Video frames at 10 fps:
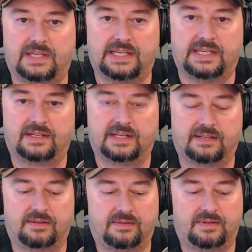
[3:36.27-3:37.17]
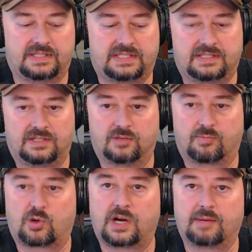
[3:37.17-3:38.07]
And uh, this is a
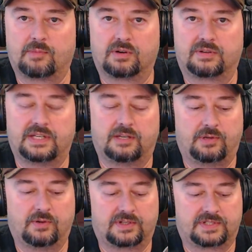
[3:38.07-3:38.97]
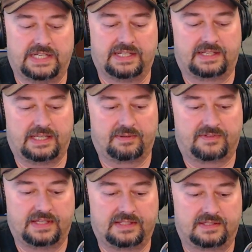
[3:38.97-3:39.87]
good primer to help you understand the type of
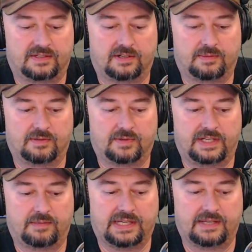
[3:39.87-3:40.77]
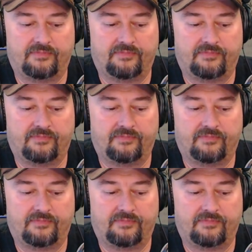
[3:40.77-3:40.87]
things that you're going to be reading about.